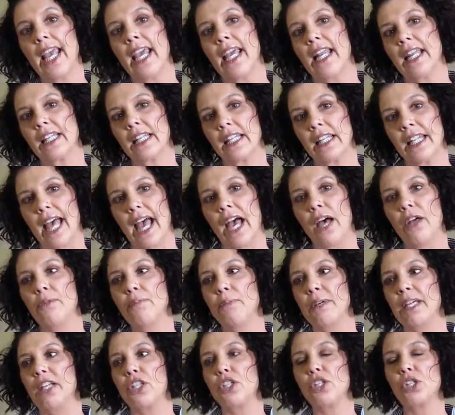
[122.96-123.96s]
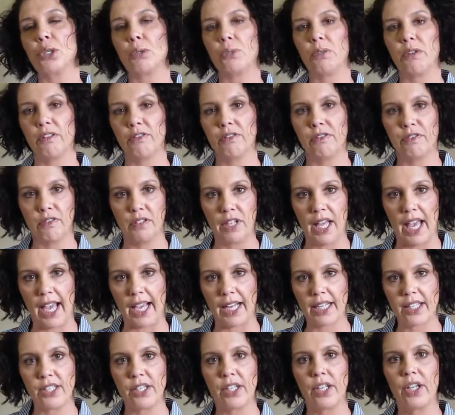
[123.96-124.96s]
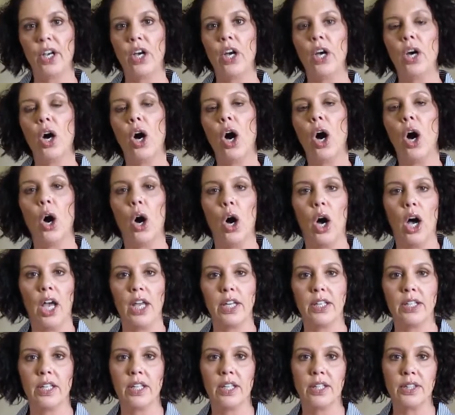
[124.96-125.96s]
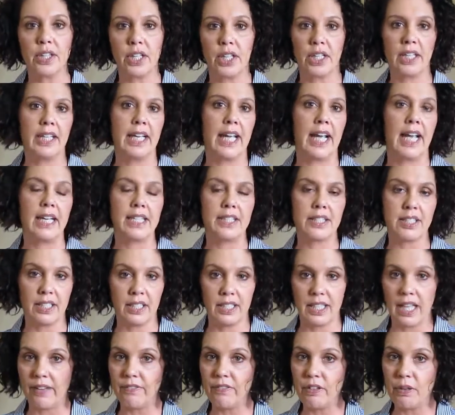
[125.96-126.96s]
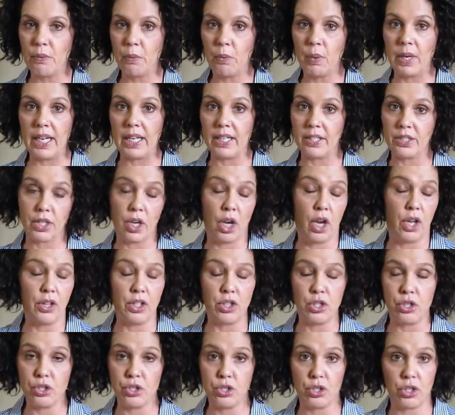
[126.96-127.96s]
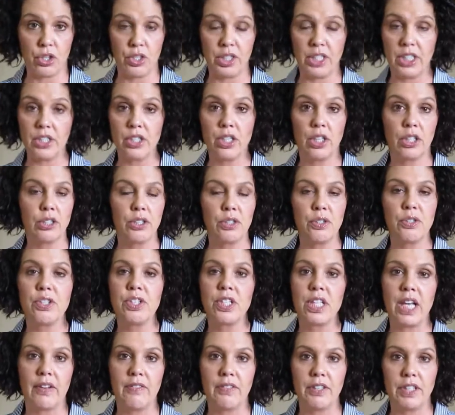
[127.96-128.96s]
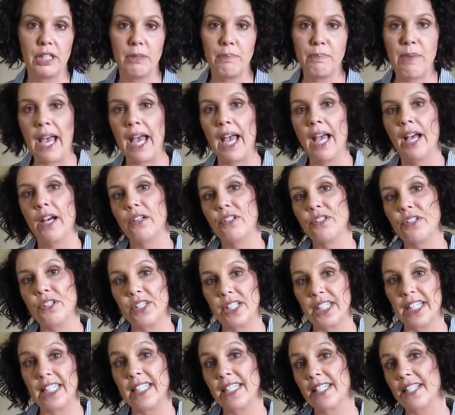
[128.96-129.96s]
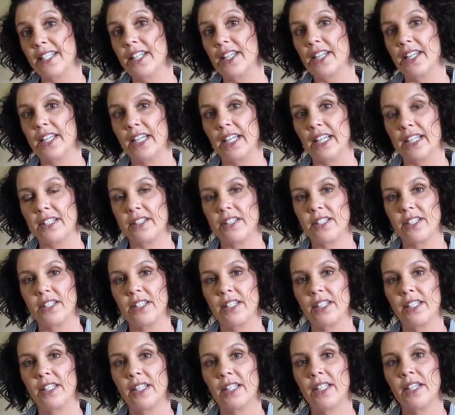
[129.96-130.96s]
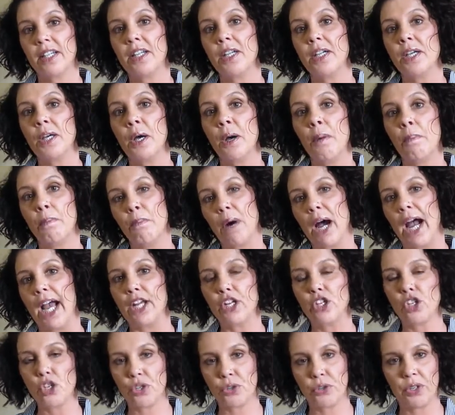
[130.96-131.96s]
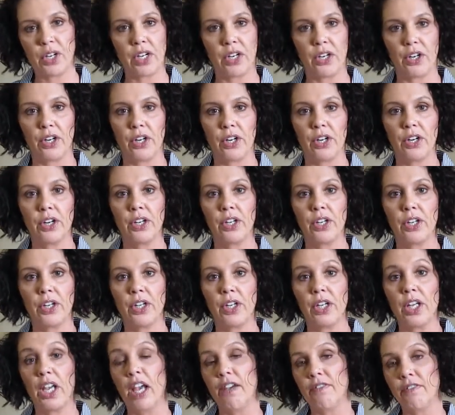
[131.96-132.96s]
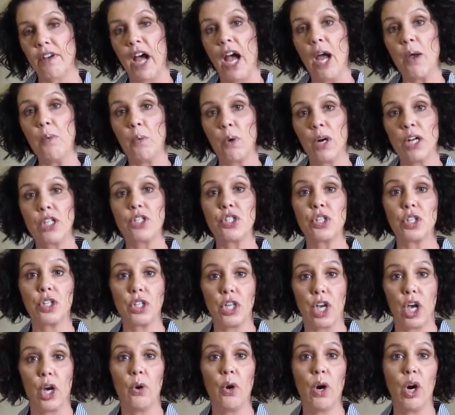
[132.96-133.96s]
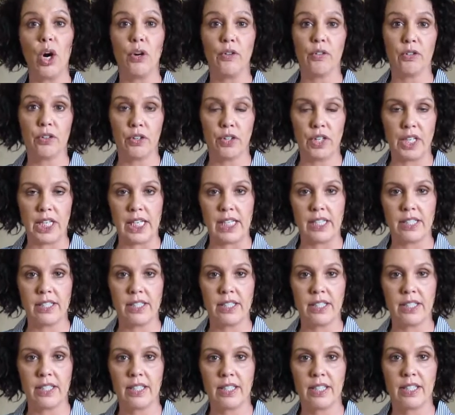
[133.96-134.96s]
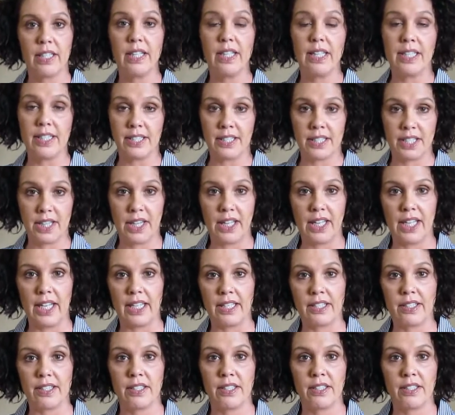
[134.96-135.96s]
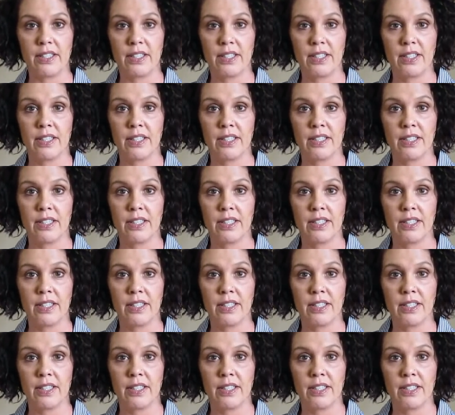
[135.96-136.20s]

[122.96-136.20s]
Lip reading: it allowed me to reflect on the last 11 weeks on this journey to lose 70 pounds is this. My trigger, if I want to go overeat, is this.